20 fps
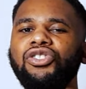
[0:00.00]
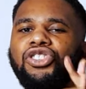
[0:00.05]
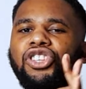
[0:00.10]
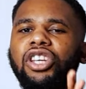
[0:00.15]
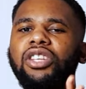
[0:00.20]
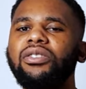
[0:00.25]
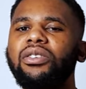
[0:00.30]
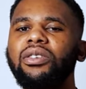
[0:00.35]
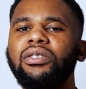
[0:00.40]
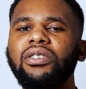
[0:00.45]

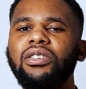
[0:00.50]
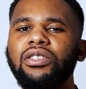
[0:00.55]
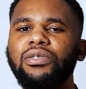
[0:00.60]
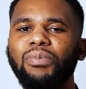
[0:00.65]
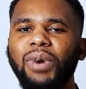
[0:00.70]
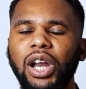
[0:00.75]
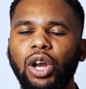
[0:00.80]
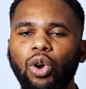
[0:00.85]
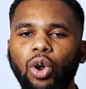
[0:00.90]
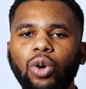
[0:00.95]
Jesus
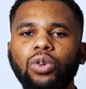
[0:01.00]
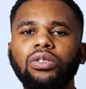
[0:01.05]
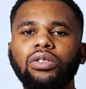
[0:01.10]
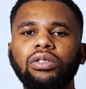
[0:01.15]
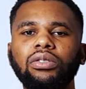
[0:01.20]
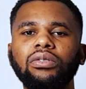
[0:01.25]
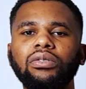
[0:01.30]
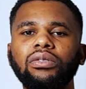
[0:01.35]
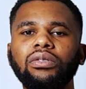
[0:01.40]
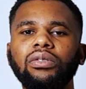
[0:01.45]
is my Lord.
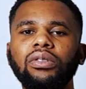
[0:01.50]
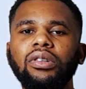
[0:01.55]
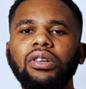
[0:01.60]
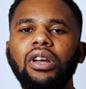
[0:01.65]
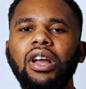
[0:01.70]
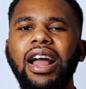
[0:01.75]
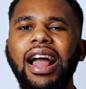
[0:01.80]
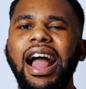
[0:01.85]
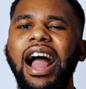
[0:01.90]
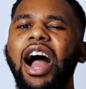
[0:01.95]

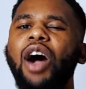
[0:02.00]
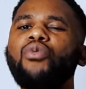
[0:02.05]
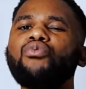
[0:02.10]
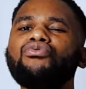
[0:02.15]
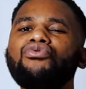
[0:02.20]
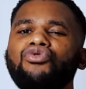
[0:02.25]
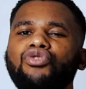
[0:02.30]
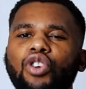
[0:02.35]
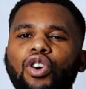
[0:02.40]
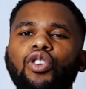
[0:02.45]
I
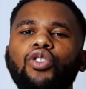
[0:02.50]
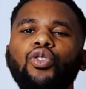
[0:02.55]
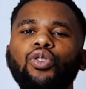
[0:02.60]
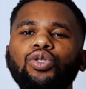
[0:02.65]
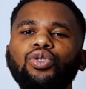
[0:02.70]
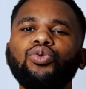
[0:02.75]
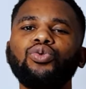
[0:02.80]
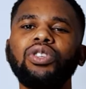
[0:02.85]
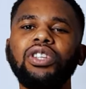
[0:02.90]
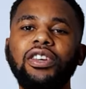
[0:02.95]
will not
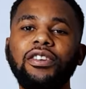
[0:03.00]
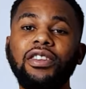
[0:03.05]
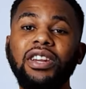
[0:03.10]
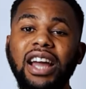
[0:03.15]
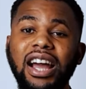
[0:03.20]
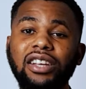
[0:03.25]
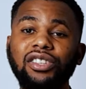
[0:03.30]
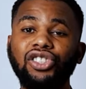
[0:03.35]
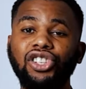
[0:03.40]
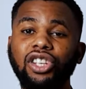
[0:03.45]
going to
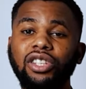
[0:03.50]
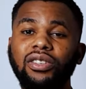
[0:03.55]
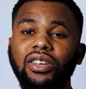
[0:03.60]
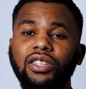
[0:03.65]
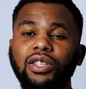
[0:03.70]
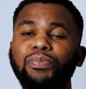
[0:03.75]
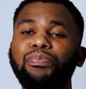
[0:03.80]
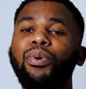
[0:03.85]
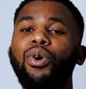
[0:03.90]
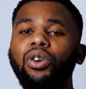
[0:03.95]
deny
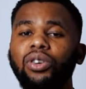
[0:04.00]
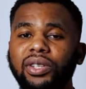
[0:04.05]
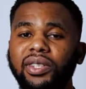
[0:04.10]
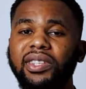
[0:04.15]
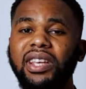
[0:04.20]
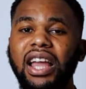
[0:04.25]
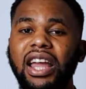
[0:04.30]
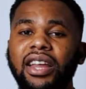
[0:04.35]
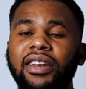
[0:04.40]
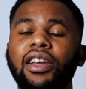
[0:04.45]
Jesus. Paul
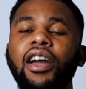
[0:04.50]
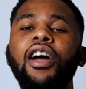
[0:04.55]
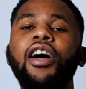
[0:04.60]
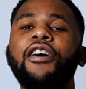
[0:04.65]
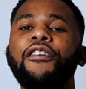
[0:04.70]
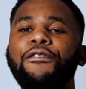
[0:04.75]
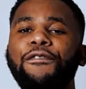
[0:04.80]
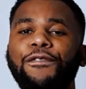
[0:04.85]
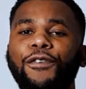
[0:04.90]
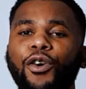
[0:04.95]
said,
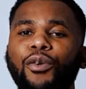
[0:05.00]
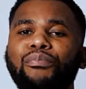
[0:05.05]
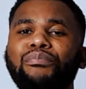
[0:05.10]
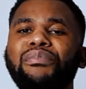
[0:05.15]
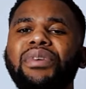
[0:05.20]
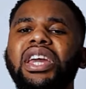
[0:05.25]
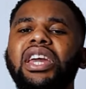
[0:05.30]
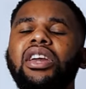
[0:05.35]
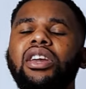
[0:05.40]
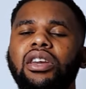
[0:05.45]
For
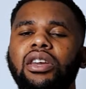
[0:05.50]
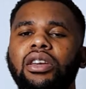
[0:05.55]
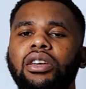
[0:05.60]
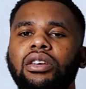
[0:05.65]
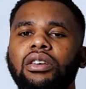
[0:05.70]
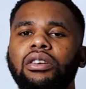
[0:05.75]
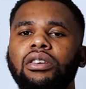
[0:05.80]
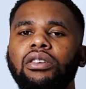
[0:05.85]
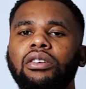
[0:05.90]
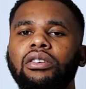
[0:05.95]
me
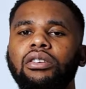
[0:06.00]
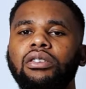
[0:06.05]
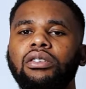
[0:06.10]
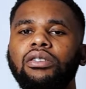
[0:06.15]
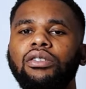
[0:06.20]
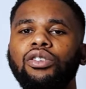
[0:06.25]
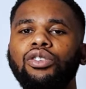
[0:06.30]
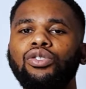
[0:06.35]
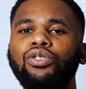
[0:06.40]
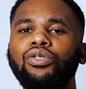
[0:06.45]

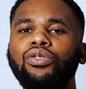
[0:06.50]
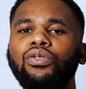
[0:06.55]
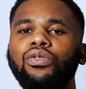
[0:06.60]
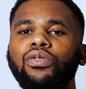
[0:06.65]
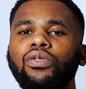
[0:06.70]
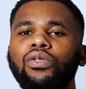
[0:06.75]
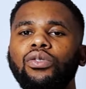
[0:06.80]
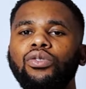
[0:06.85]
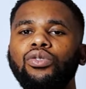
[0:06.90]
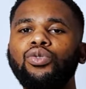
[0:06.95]

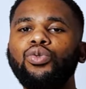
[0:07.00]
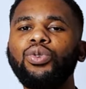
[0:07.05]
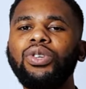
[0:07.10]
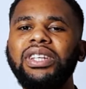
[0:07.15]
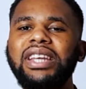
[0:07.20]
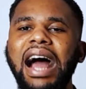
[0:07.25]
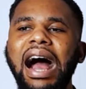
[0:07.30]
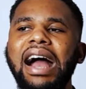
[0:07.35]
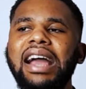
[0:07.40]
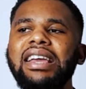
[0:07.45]

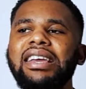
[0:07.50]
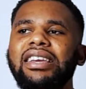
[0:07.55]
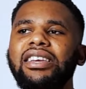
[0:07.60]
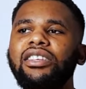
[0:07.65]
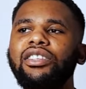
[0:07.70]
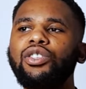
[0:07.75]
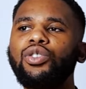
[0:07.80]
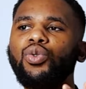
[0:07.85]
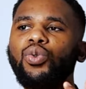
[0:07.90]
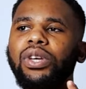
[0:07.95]
to die
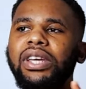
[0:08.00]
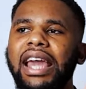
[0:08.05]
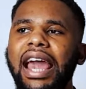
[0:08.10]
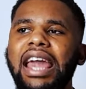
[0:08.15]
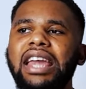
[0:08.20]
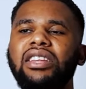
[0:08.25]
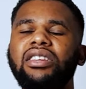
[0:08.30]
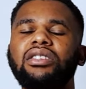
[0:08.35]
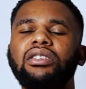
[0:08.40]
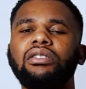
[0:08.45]
is to
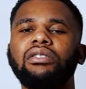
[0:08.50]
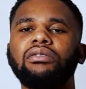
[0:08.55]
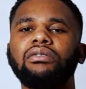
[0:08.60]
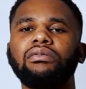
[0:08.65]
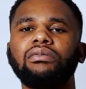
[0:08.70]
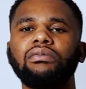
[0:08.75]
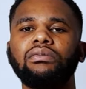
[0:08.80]
gain.